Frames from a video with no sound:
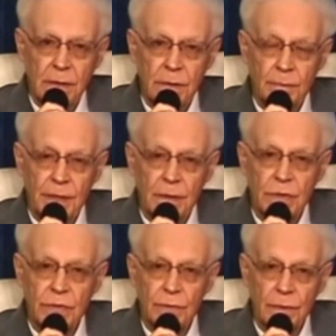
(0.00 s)
to
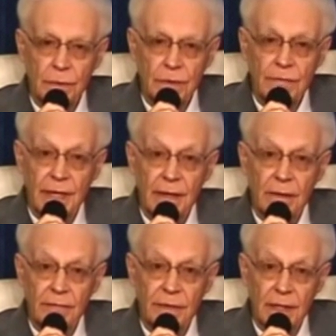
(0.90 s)
pierce through the
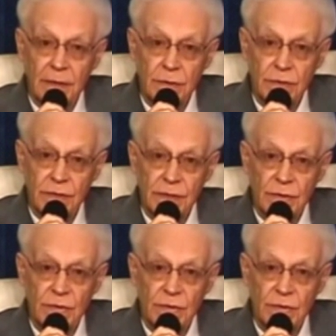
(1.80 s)
veil of consciousness